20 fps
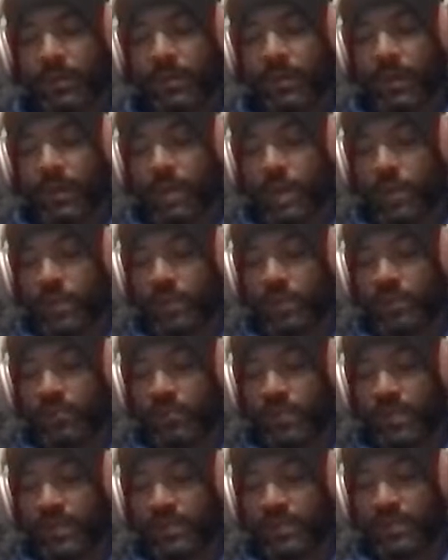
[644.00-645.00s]
A couple of
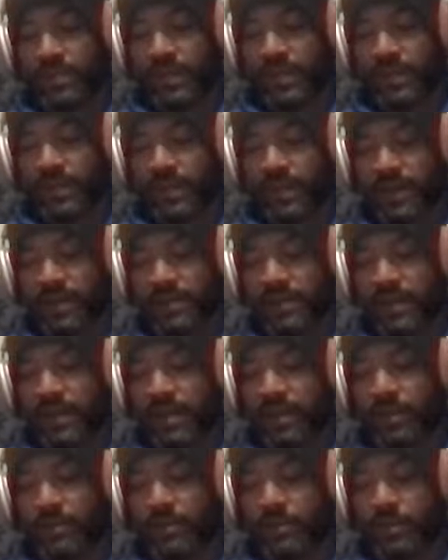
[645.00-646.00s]
weeks later, I
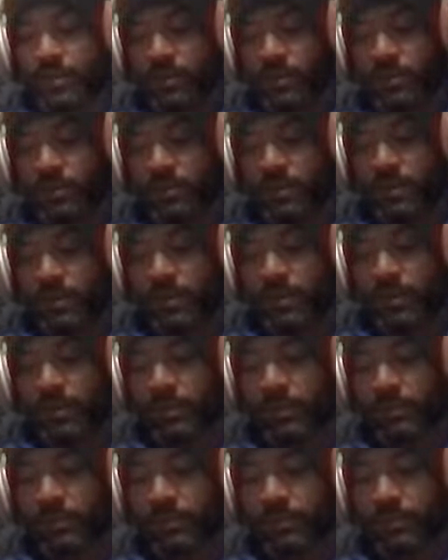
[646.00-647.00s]
dialed Joe's
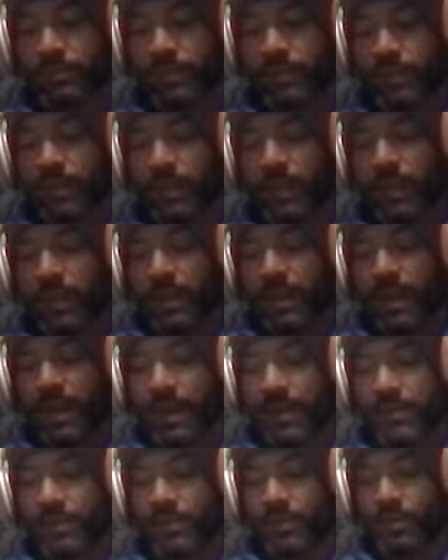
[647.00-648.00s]
number.
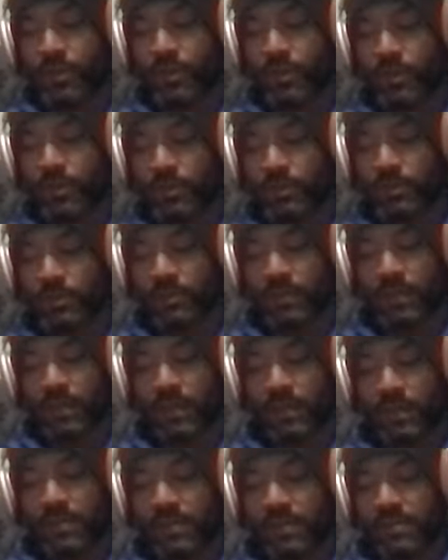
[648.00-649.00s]
"Hi, Joel.
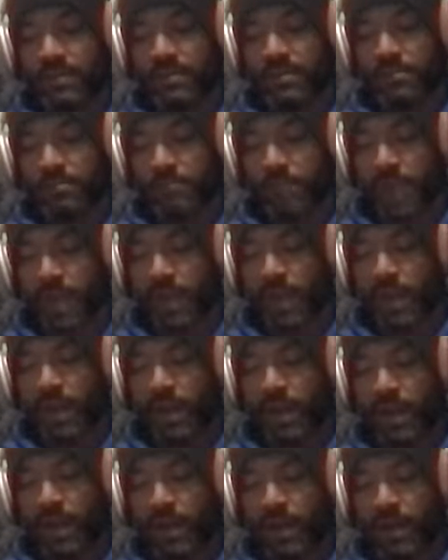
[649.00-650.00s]
This is my—"
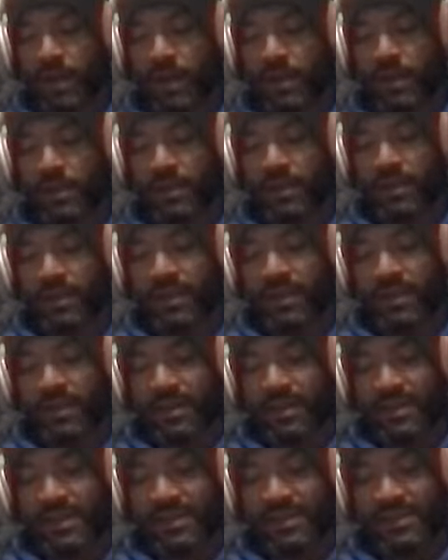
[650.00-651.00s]

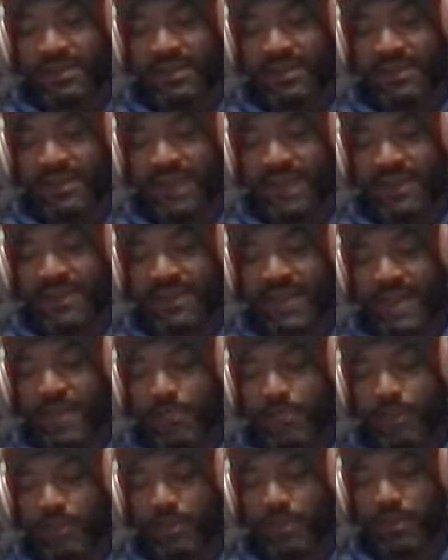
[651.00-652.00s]
"Is this that
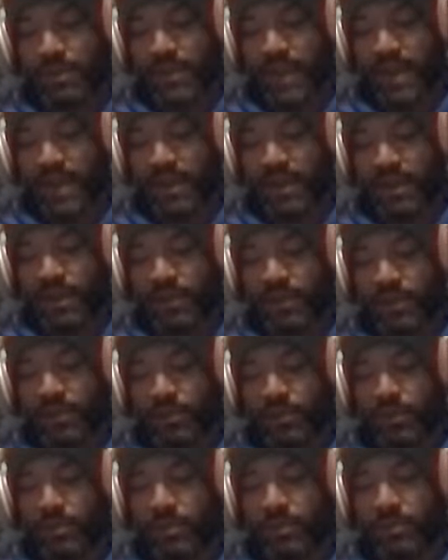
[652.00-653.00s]
damn pillow guy?"
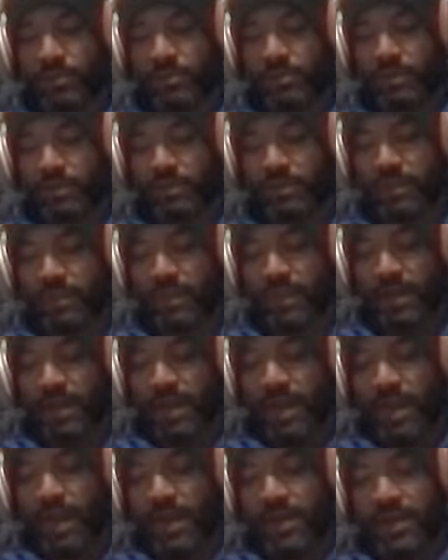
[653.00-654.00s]
Joel interrupted.
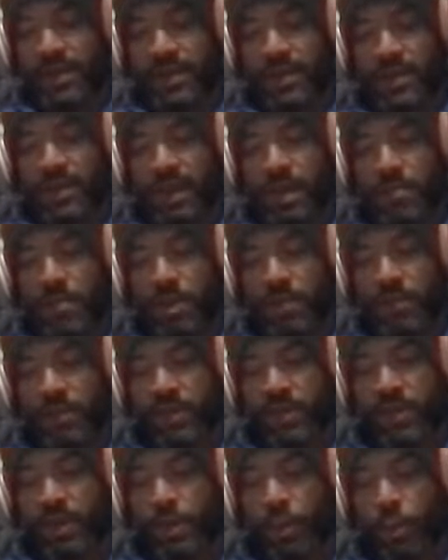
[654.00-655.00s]
"Are you going to come over
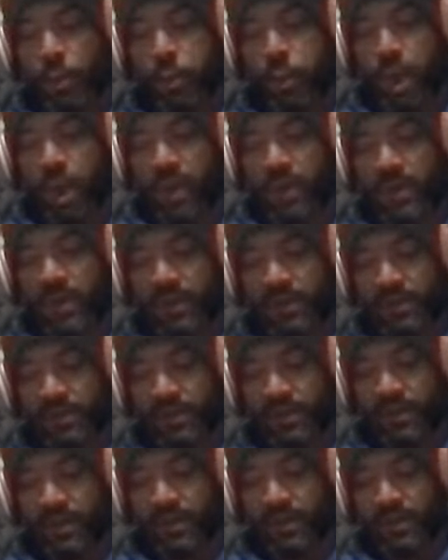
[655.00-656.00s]
here or what?
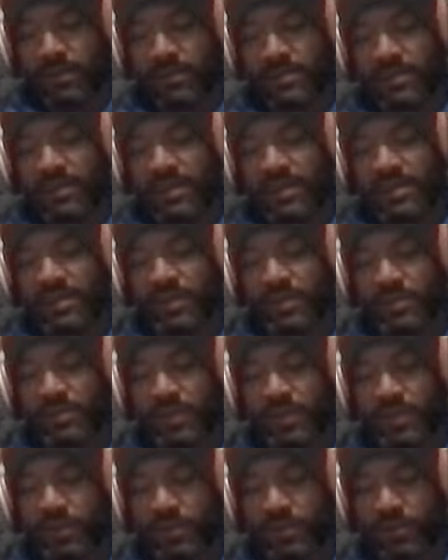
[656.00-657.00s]
You said you'd
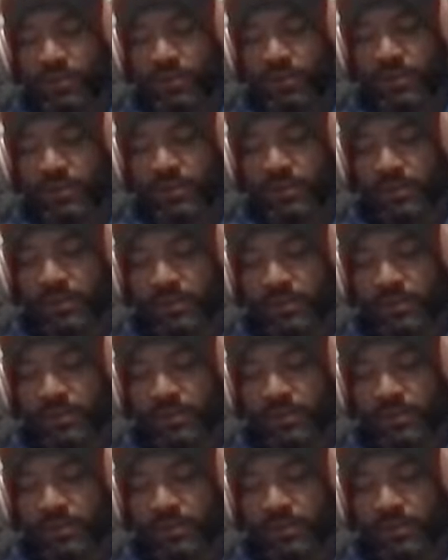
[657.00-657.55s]
be over."